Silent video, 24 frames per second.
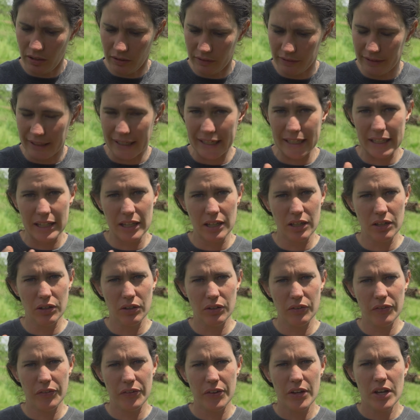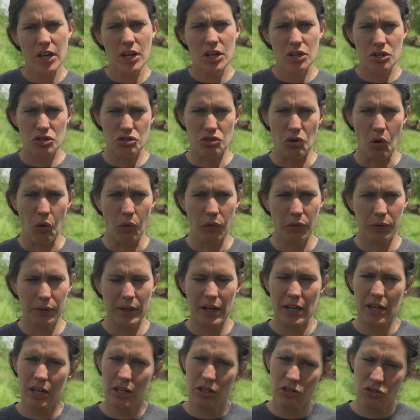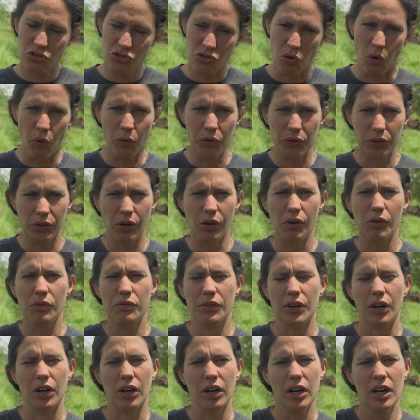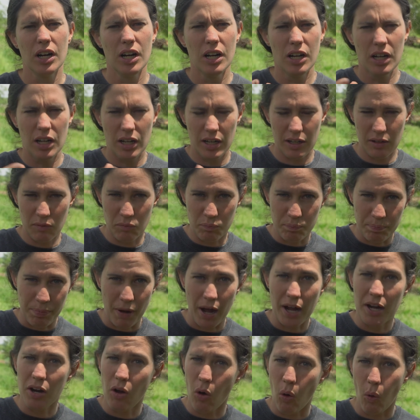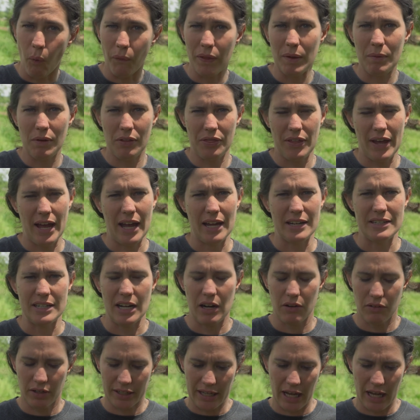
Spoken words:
leg yields, shoulder in, shoulder over, but only with the head down.